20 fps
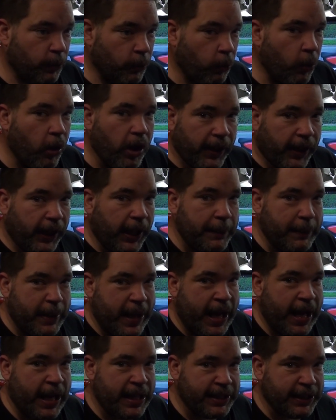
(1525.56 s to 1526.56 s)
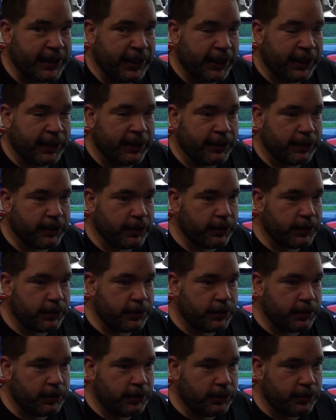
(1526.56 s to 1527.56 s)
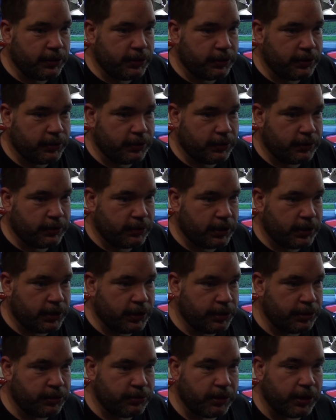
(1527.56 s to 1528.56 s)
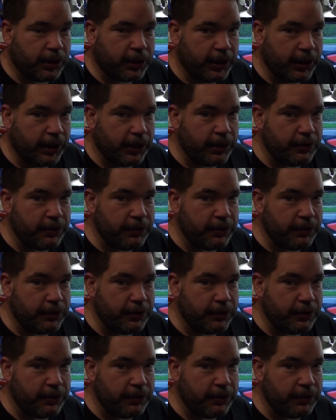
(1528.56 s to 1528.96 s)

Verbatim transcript: why keep adding to struggling